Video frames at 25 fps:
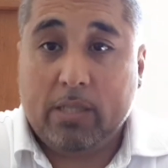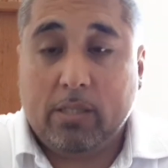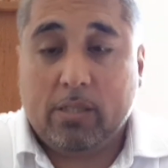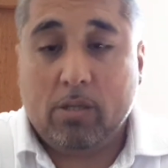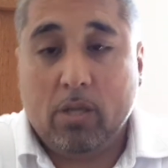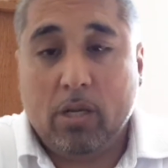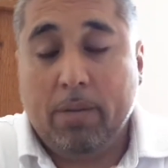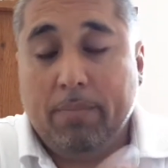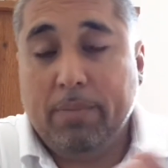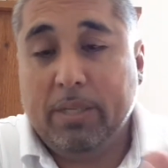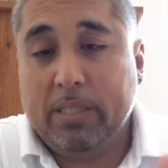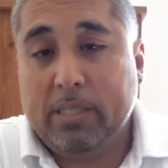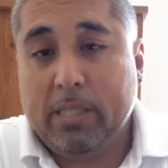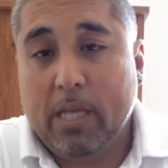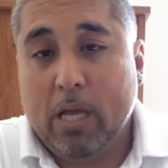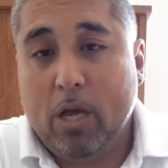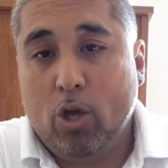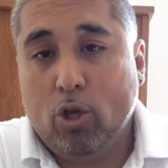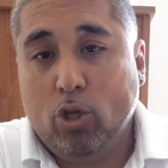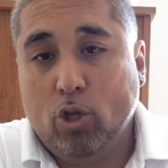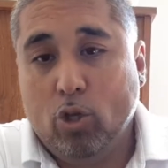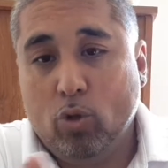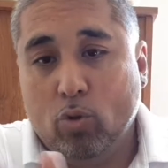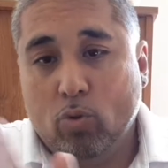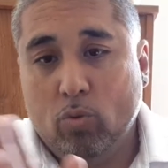So let me
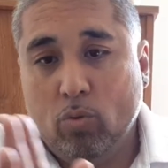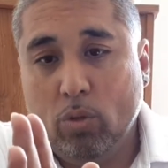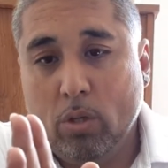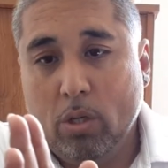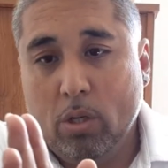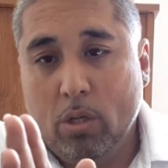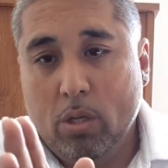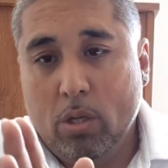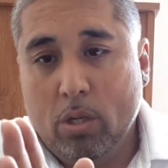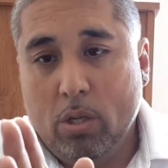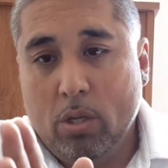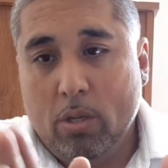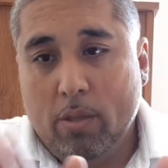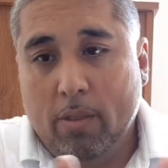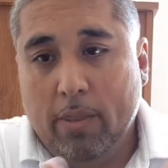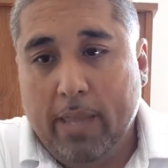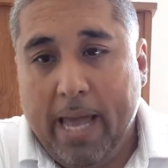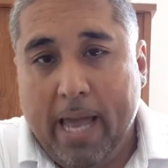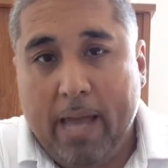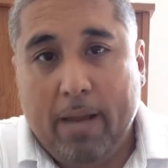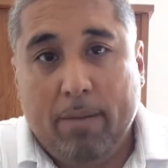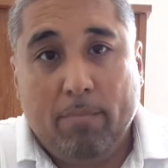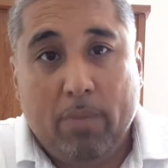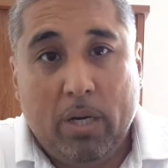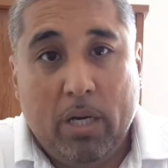tell you,
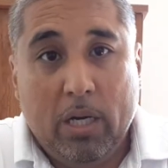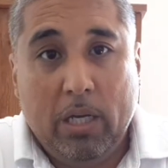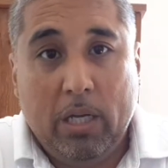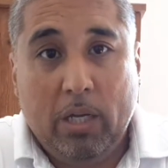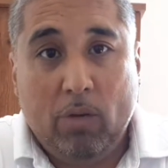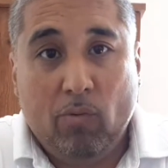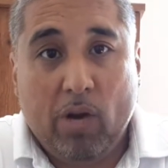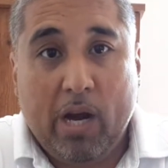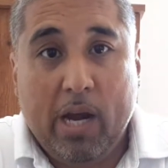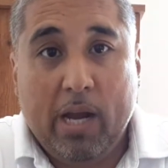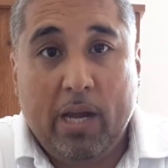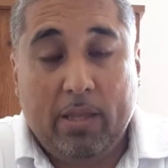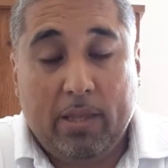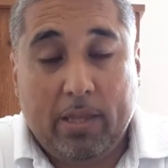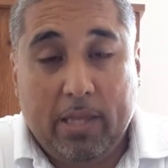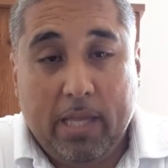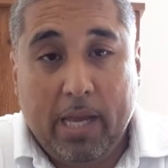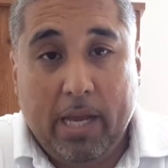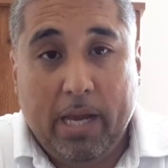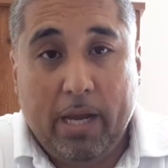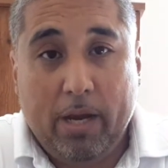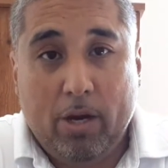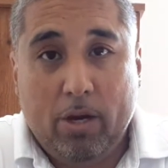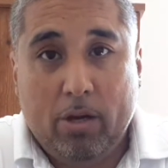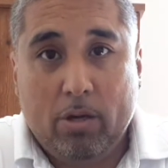that money right
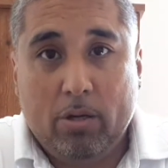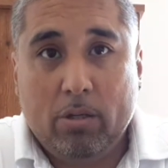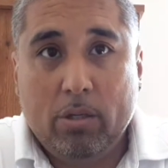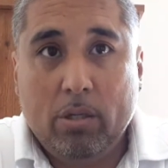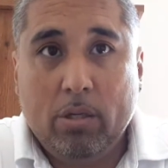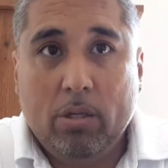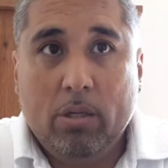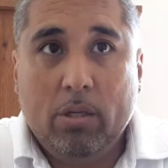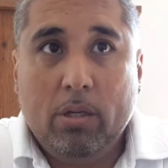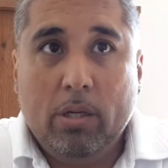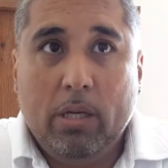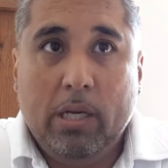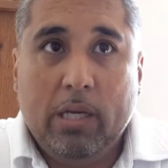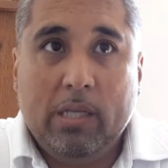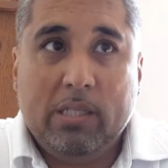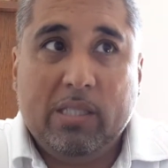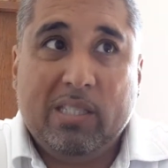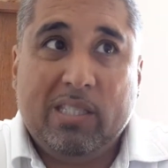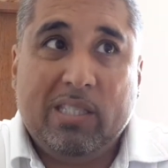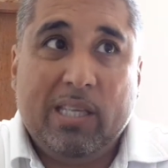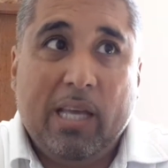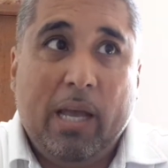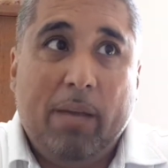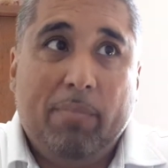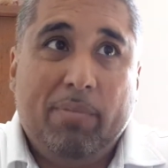there is the
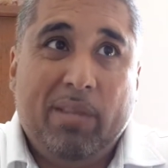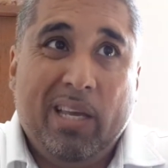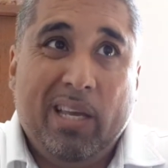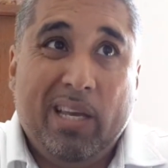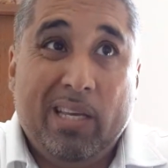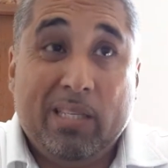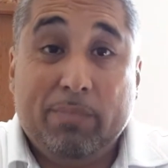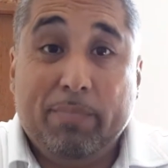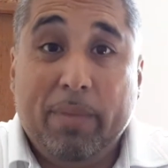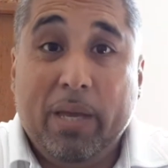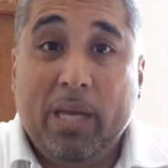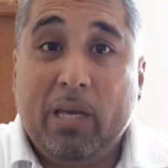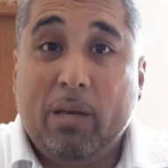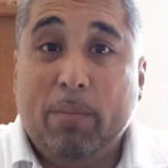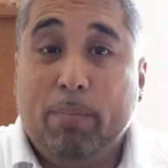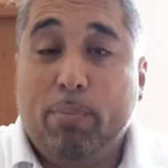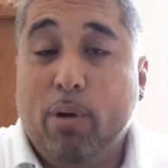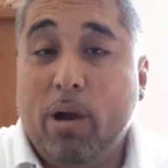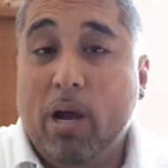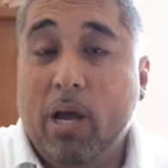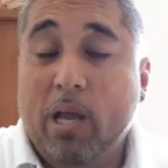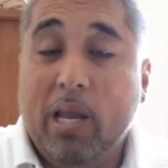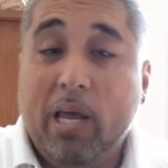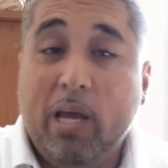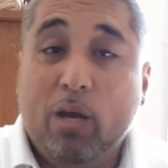same thing as making
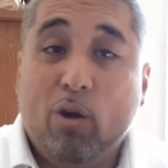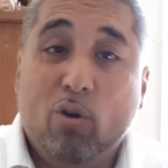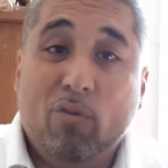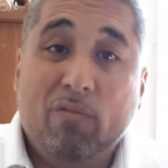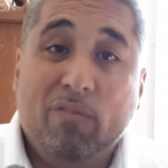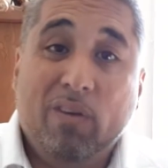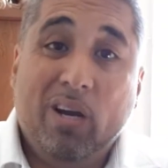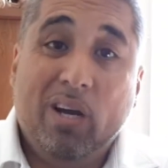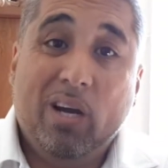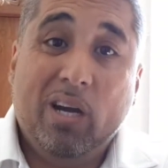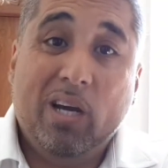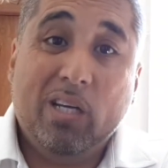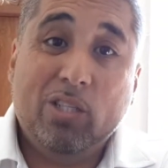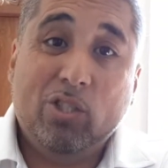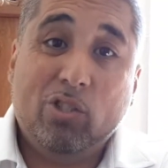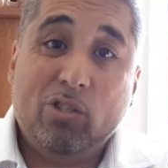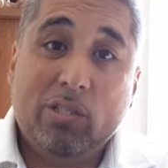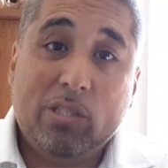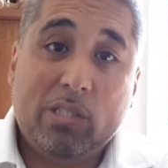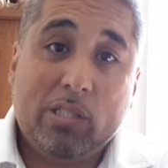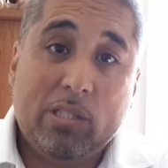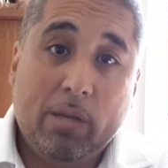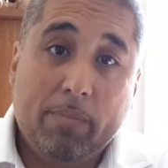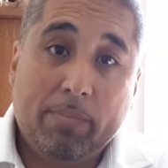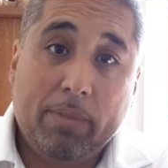probably like over 100
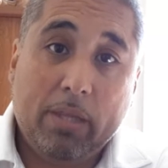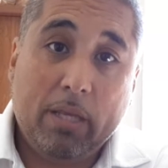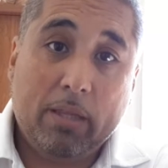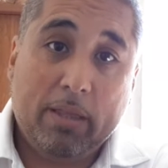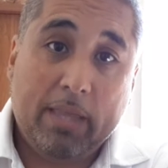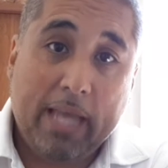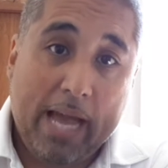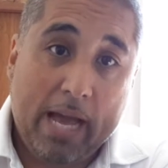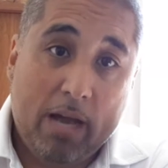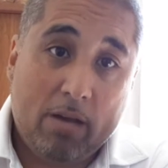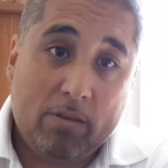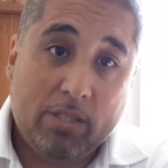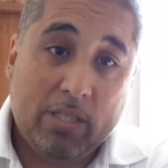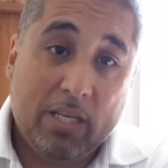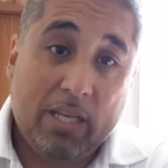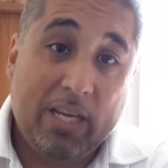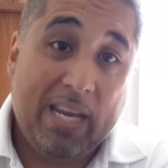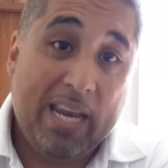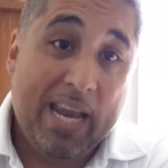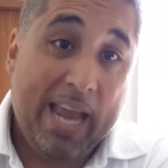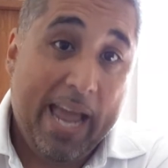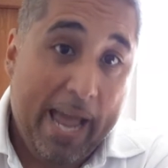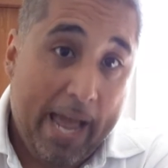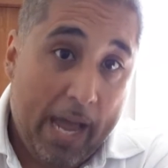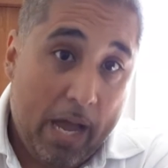and something thousand
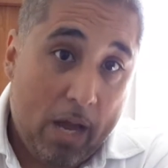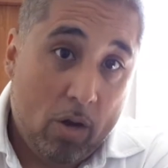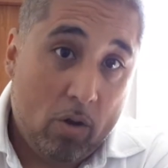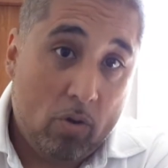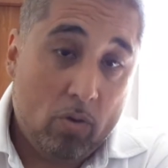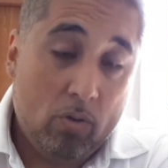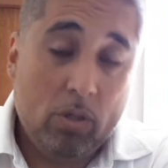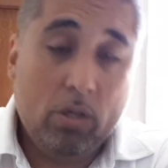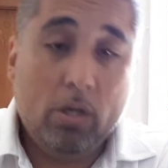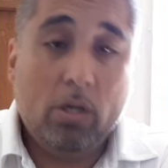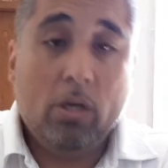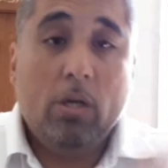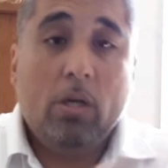now.